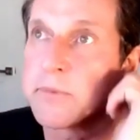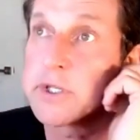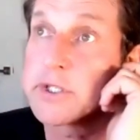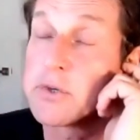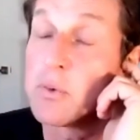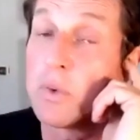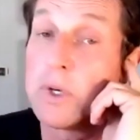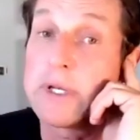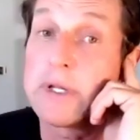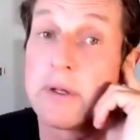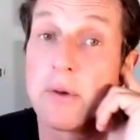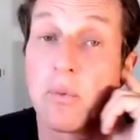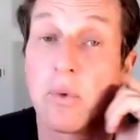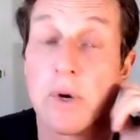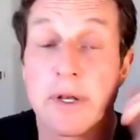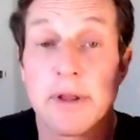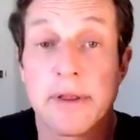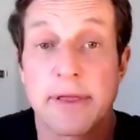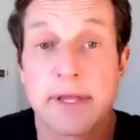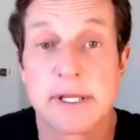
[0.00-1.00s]
so one of one
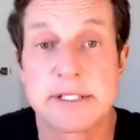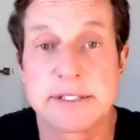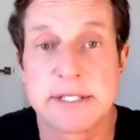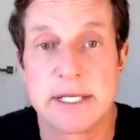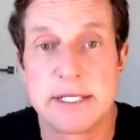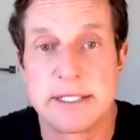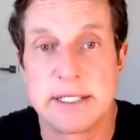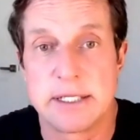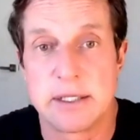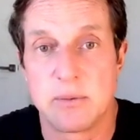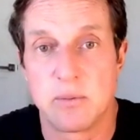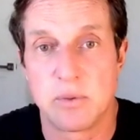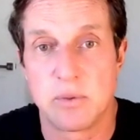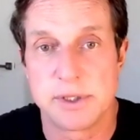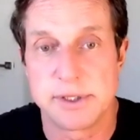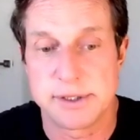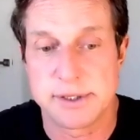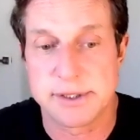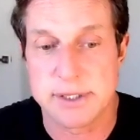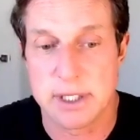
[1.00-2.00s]
of the things they did
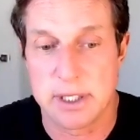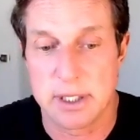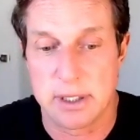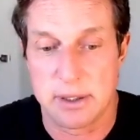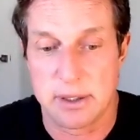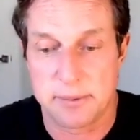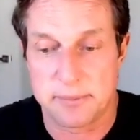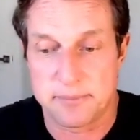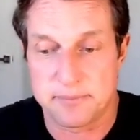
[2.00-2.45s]
was uh,